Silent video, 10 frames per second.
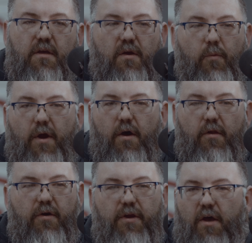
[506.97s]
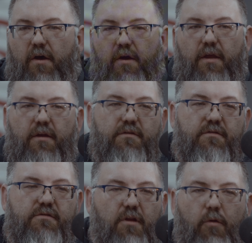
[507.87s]
we all are young and
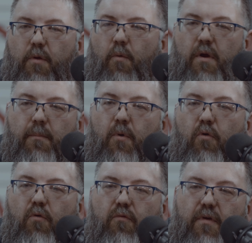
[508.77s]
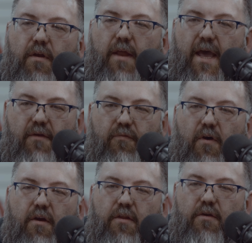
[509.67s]
slowly want to move and have
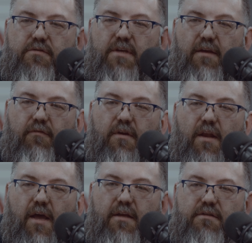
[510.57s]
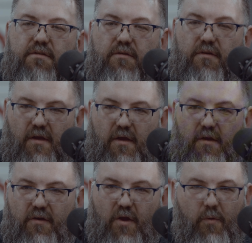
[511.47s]
fun in those evening nights and
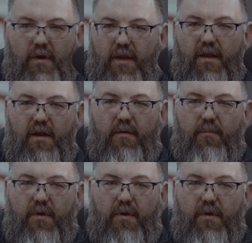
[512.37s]
don't want to get up.